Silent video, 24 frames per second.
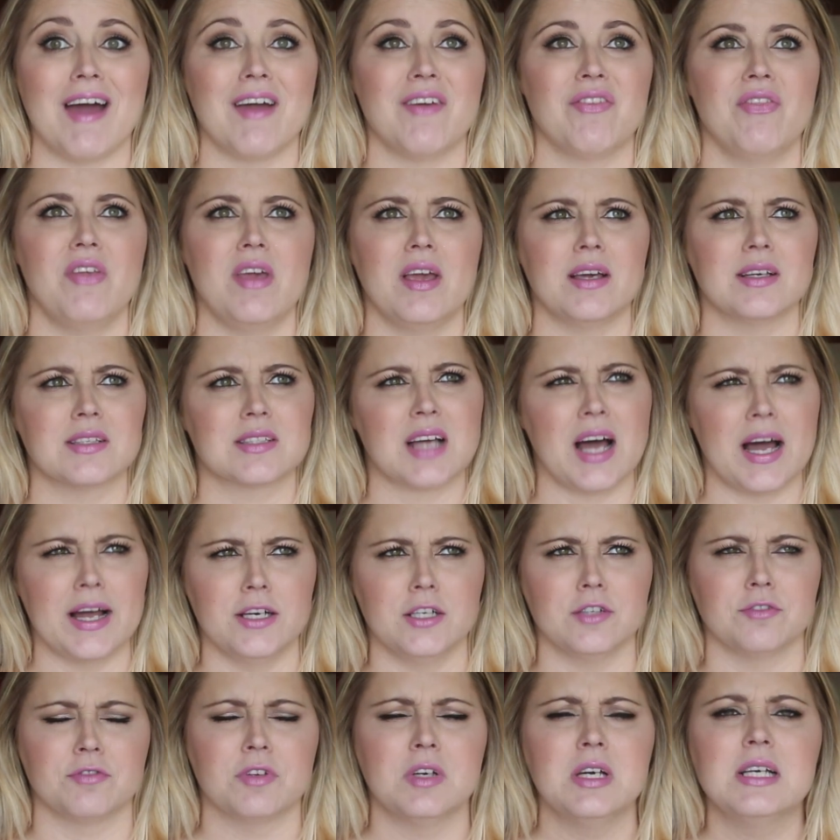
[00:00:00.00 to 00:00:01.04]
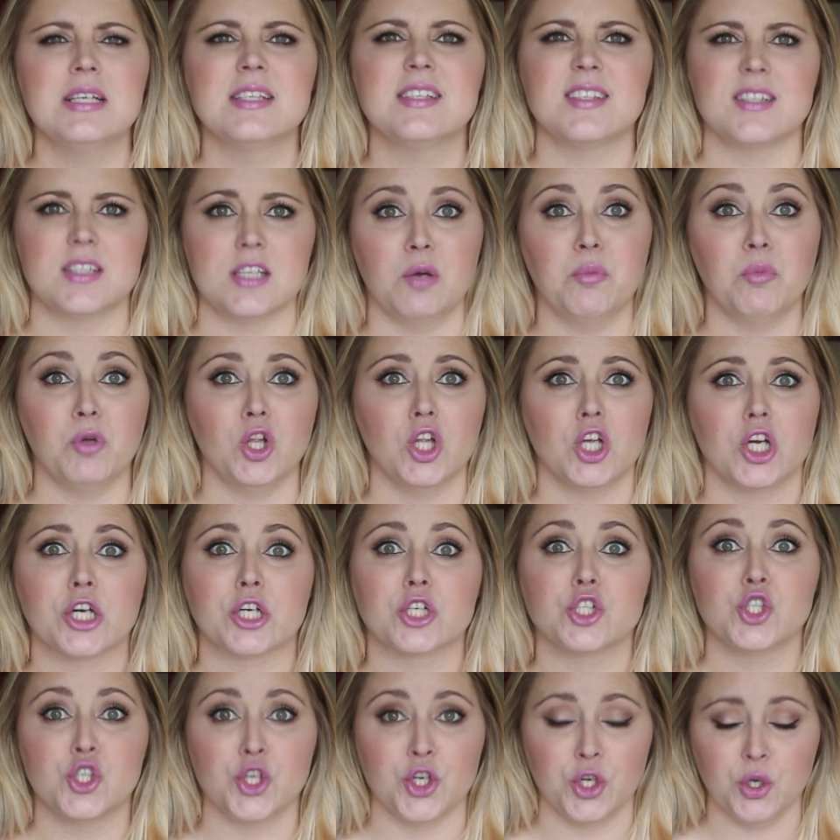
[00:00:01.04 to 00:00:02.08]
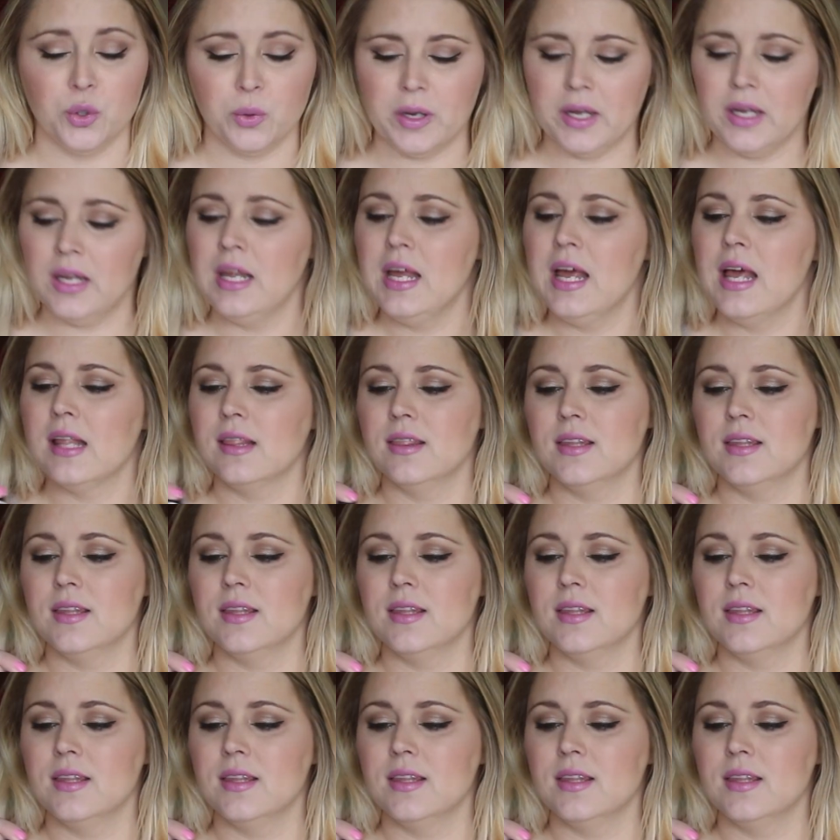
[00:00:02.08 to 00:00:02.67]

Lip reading: I think is kind of similar to it.